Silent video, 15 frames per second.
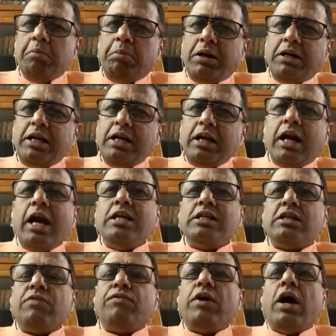But in
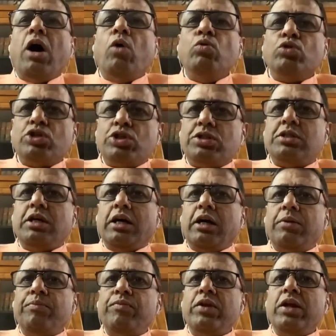case of an ouster,